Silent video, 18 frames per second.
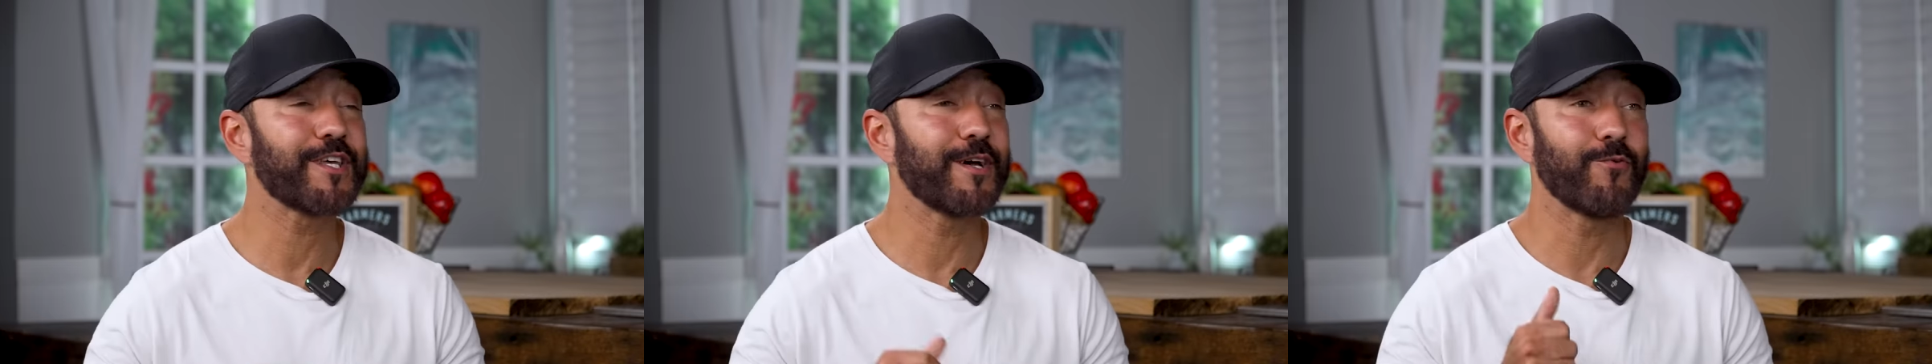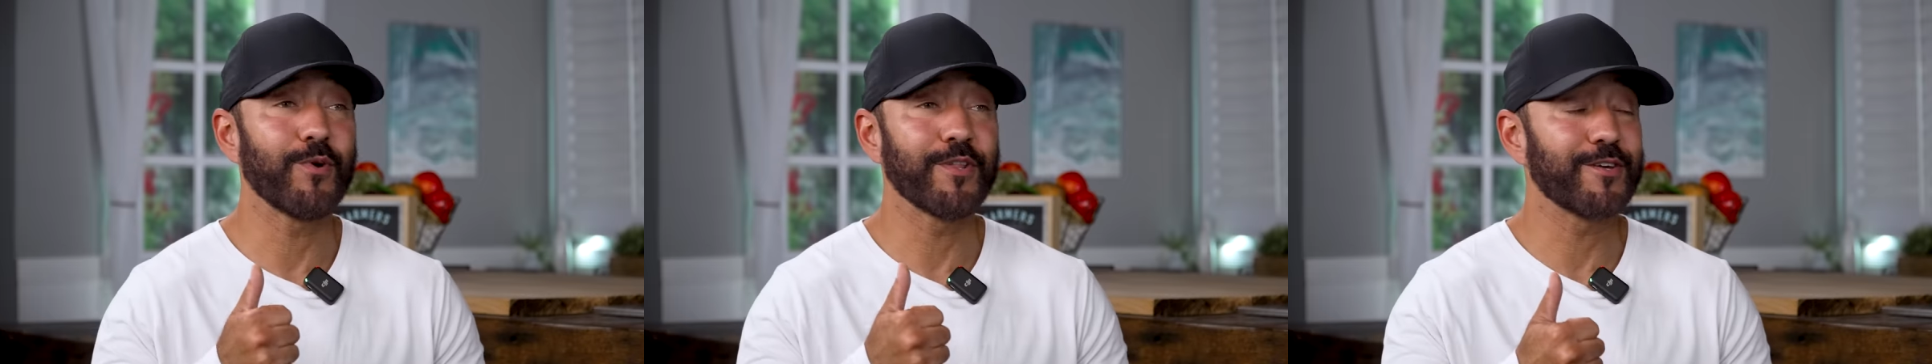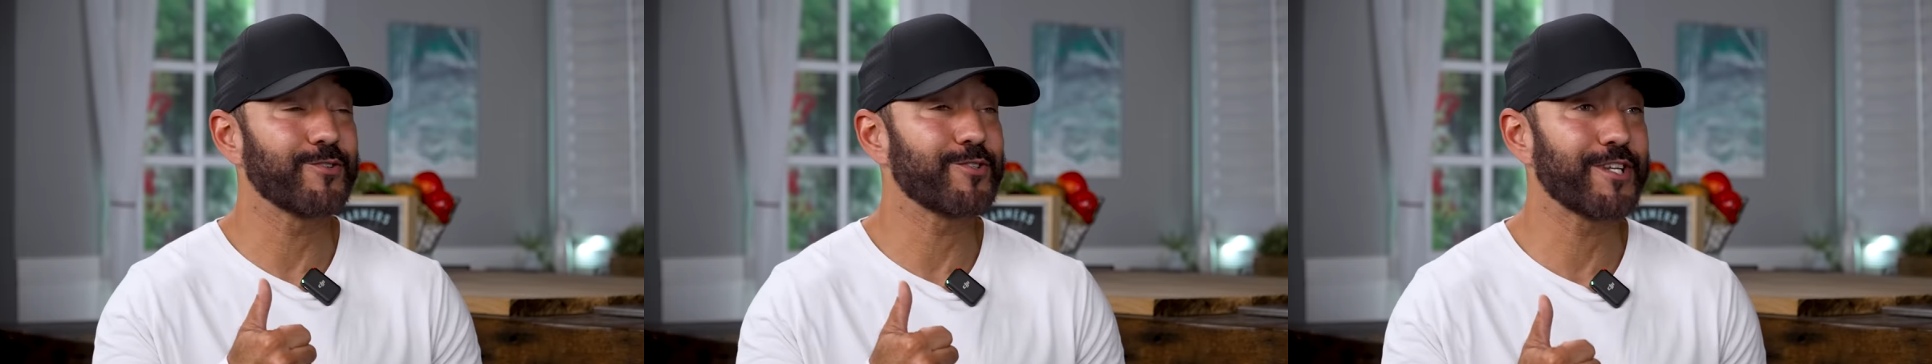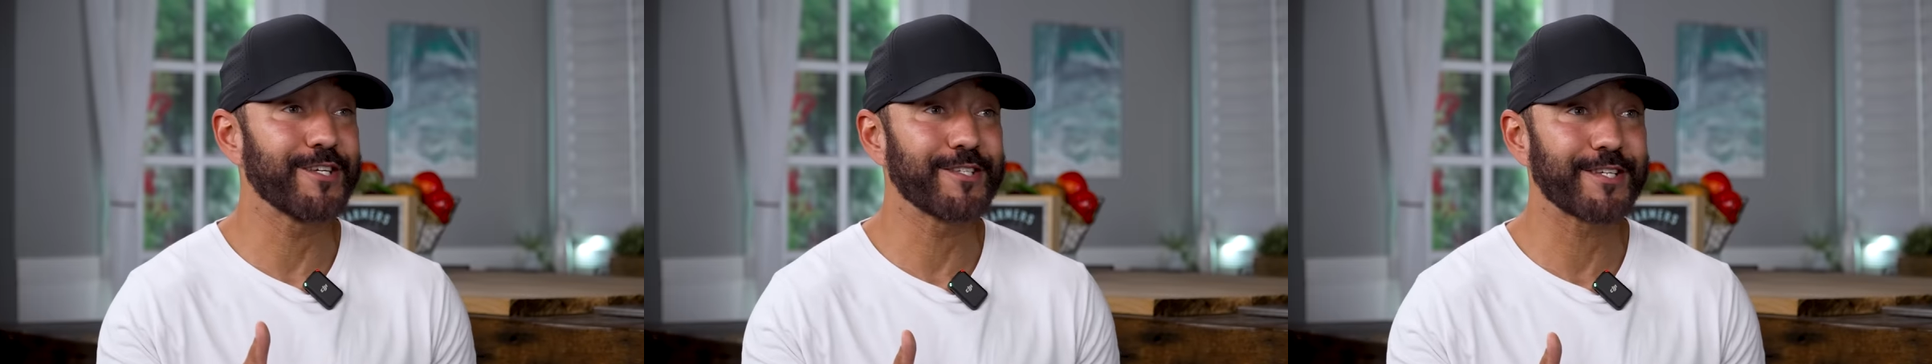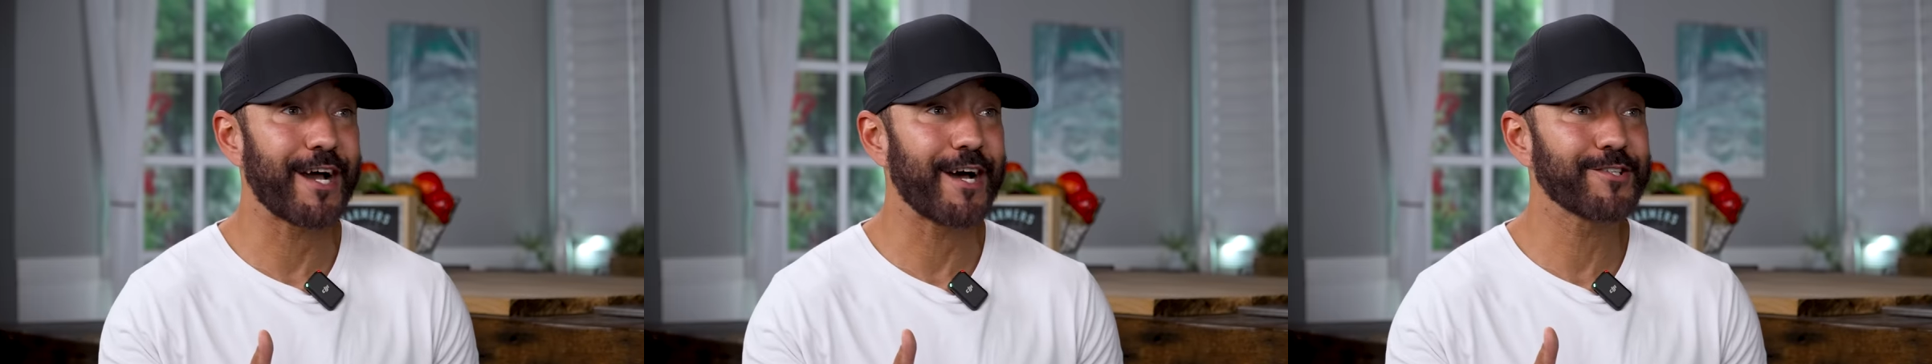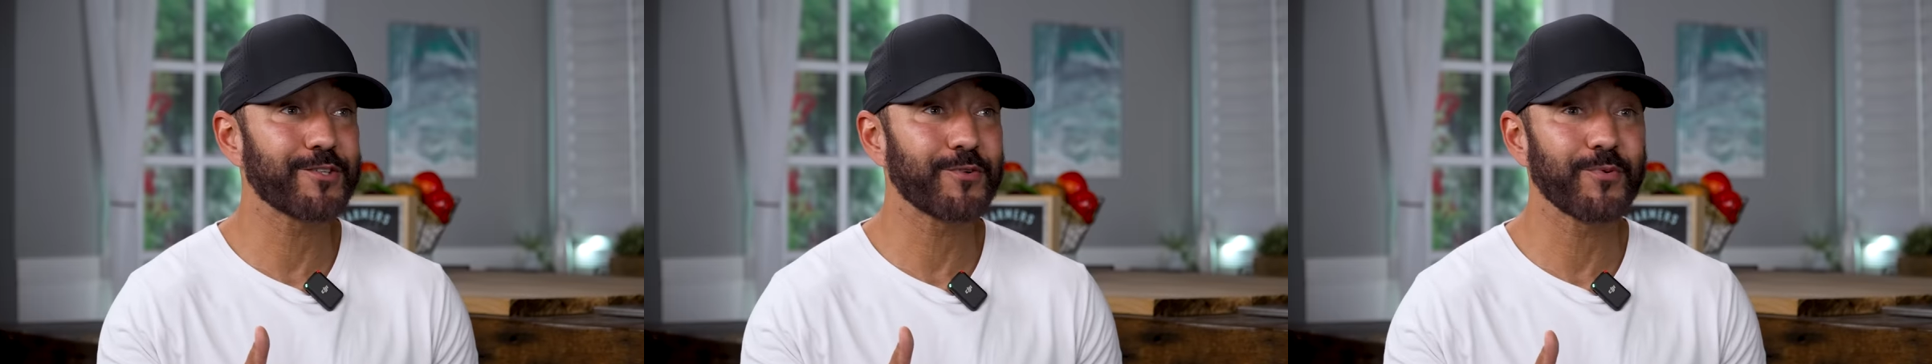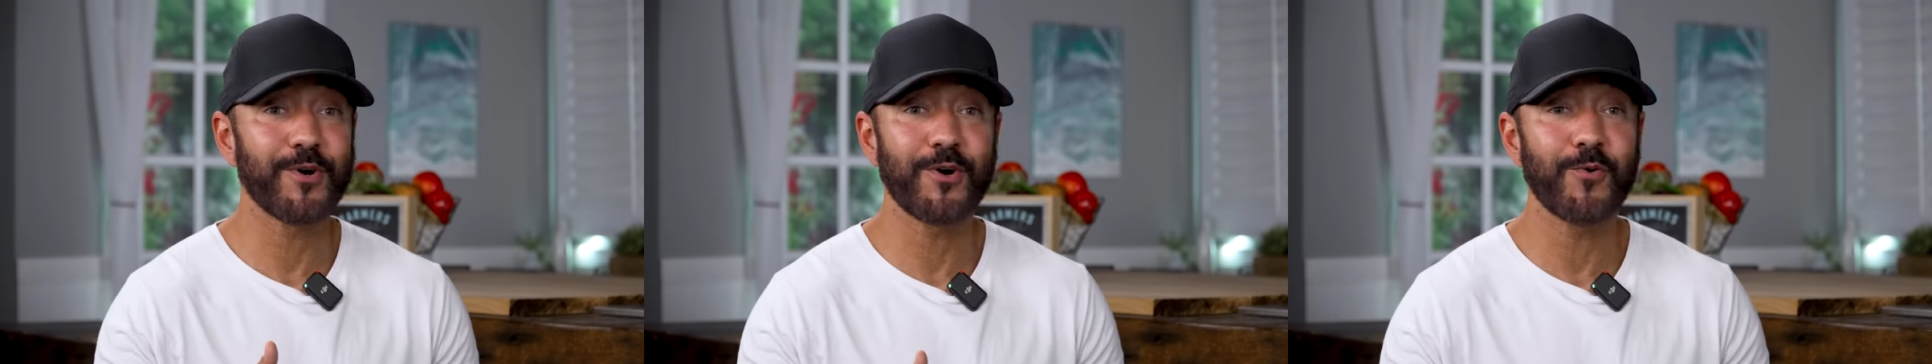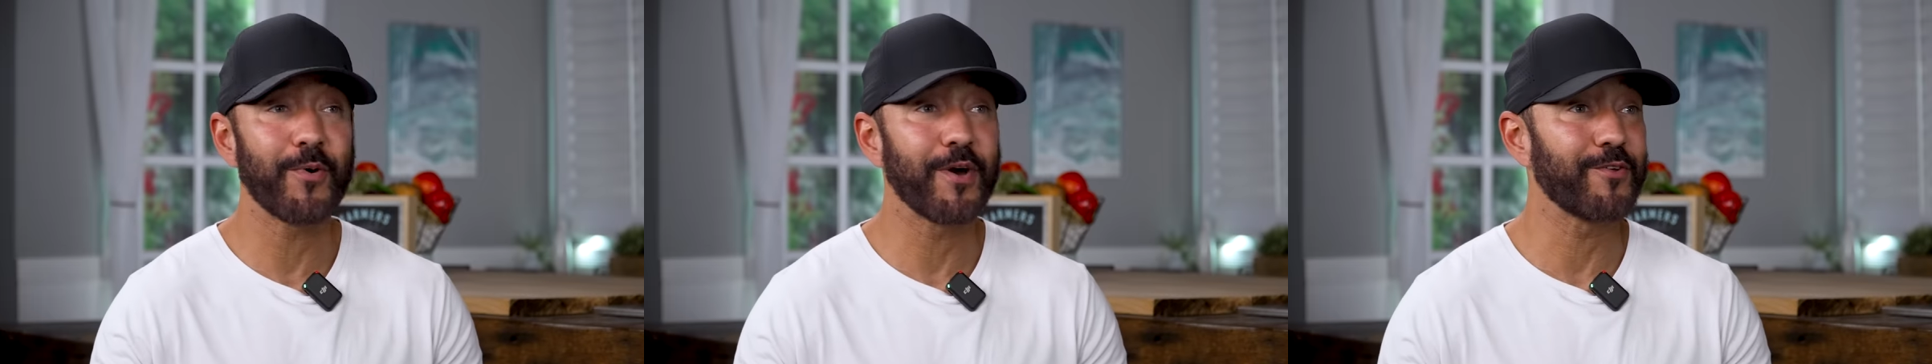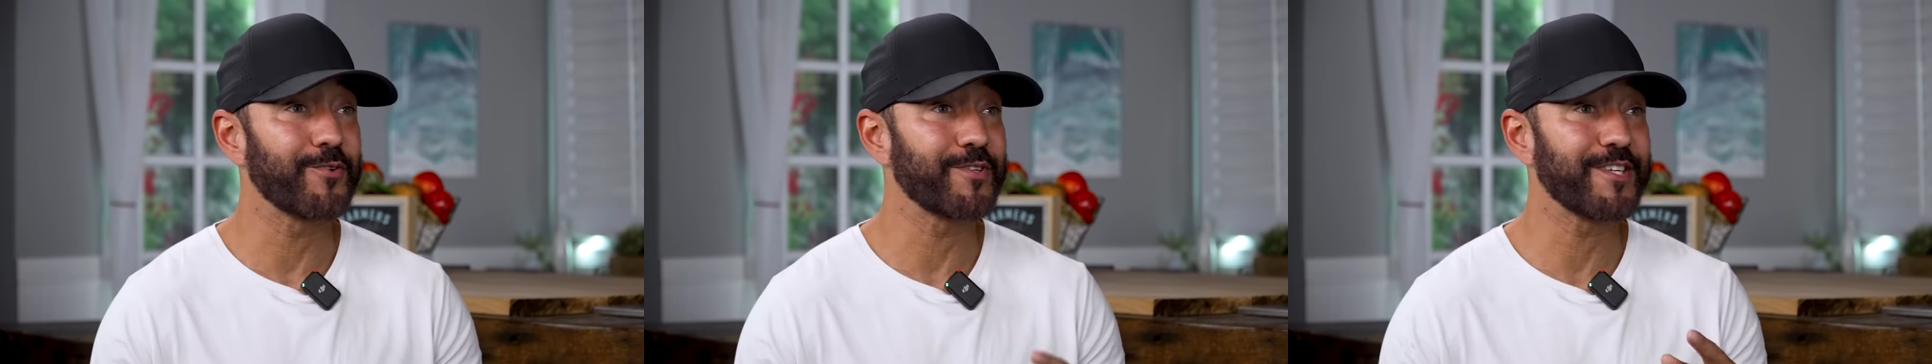whether it's testosterone,
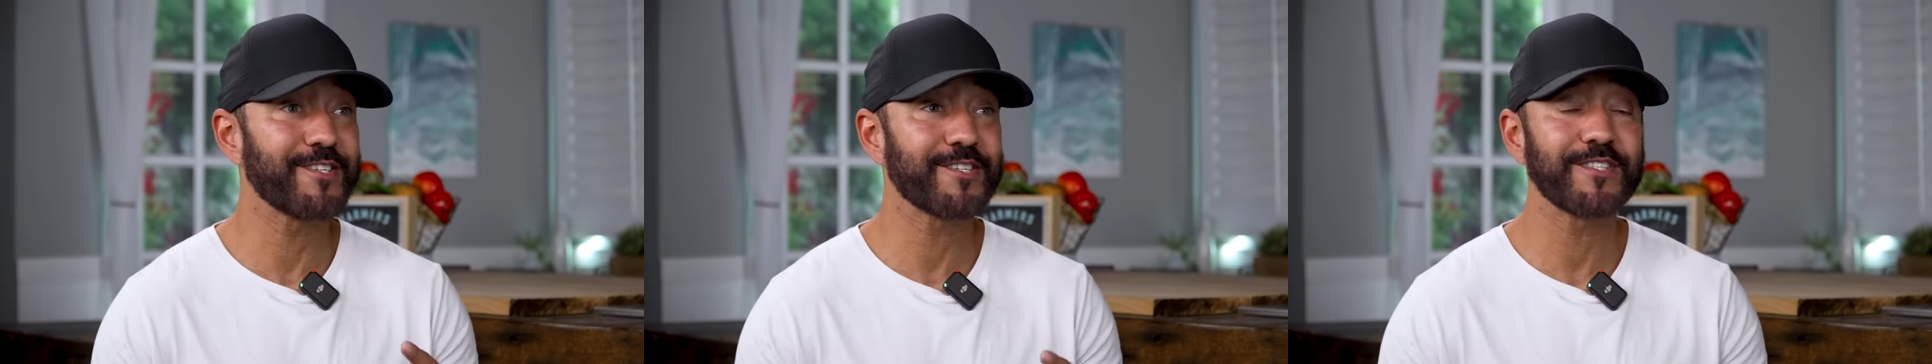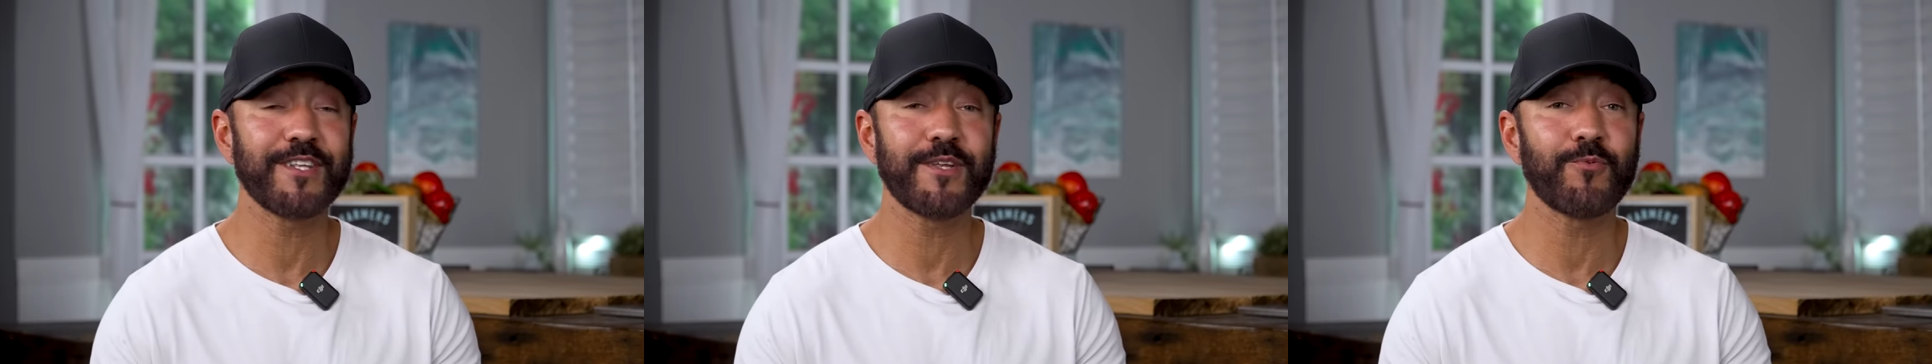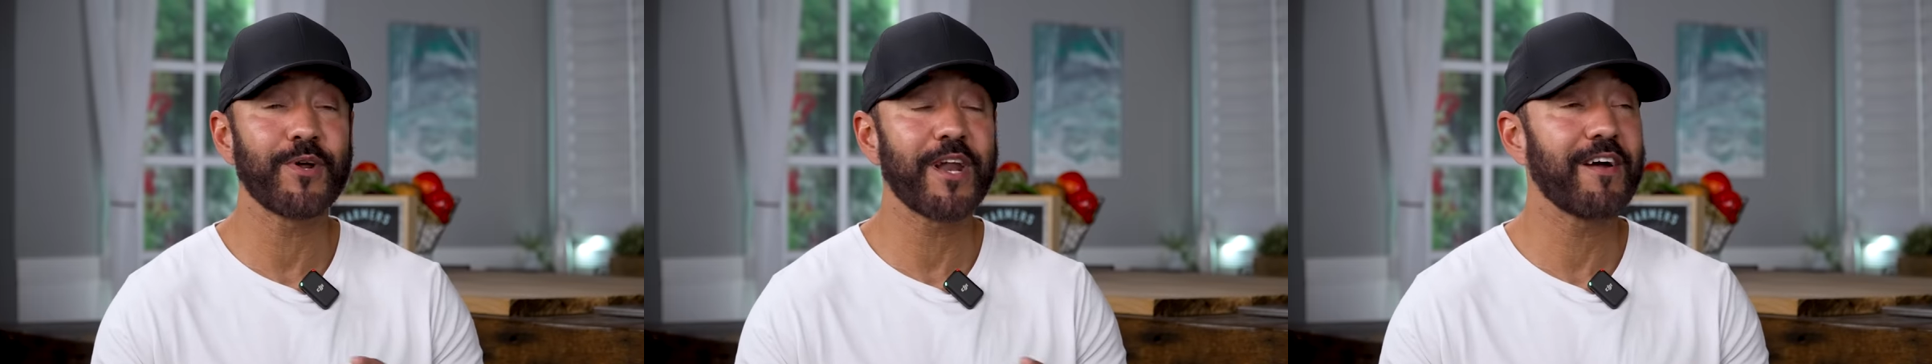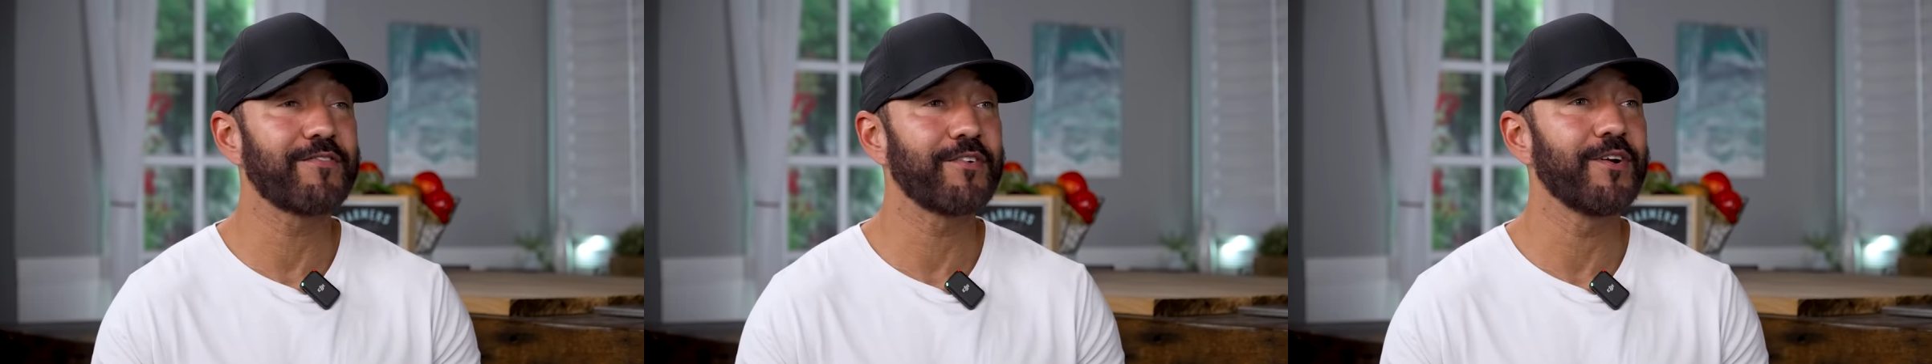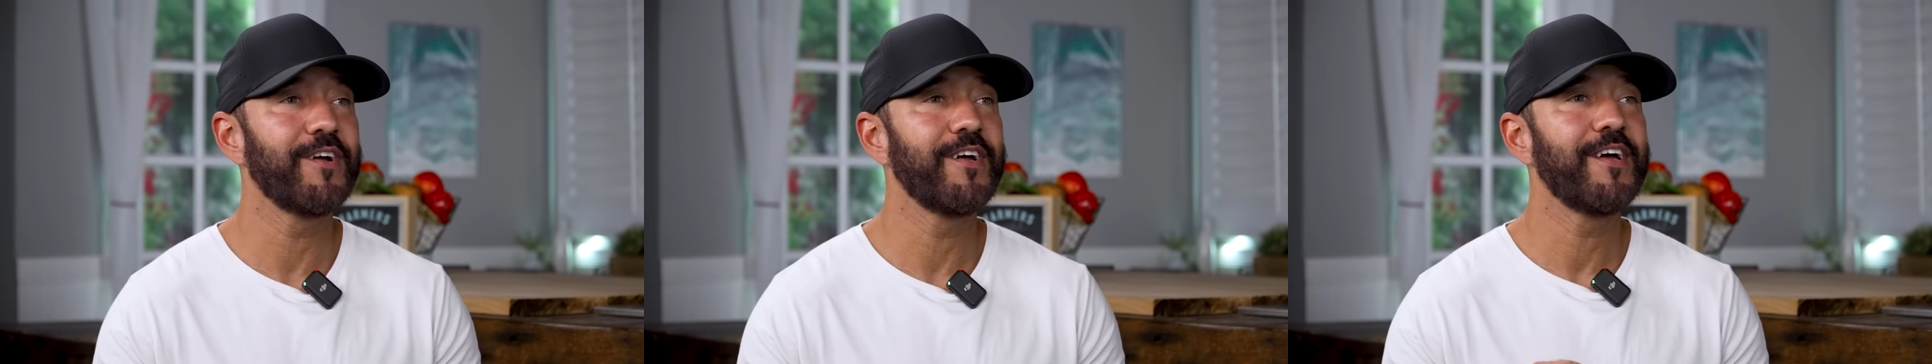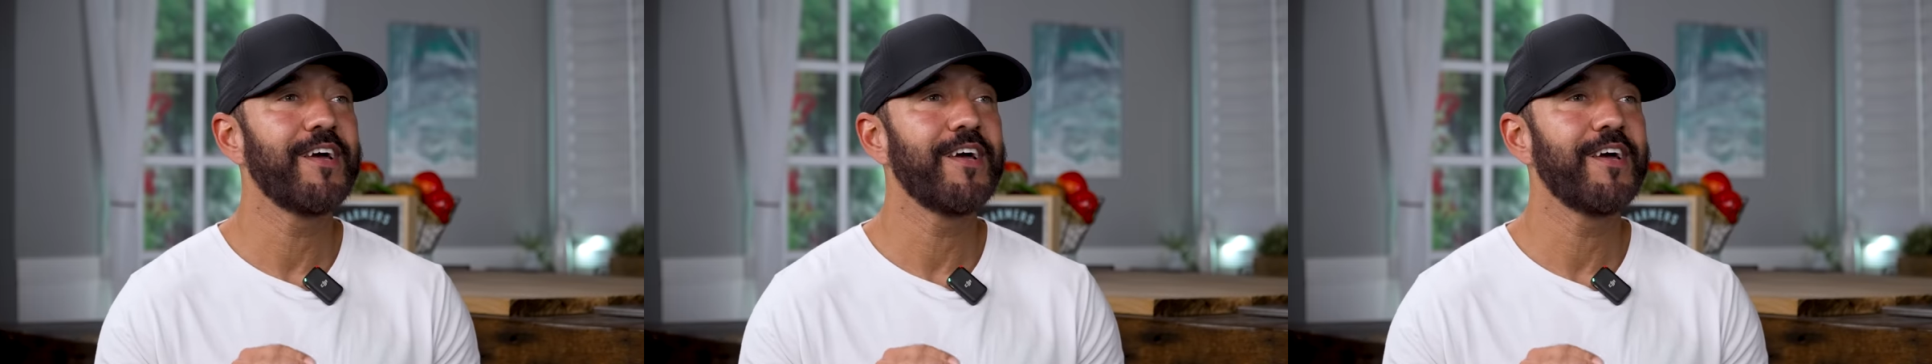whether it's insulin, whatever,